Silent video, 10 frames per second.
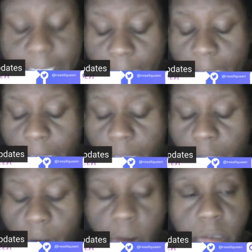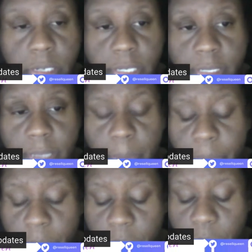day air,
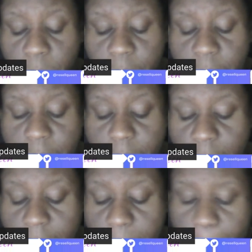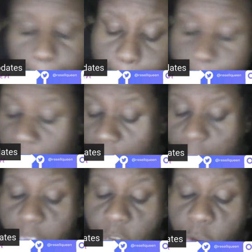December 22nd.
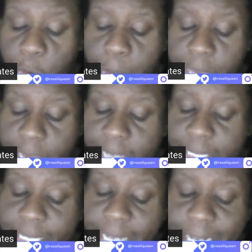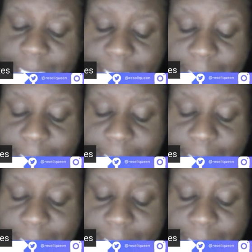And UPS next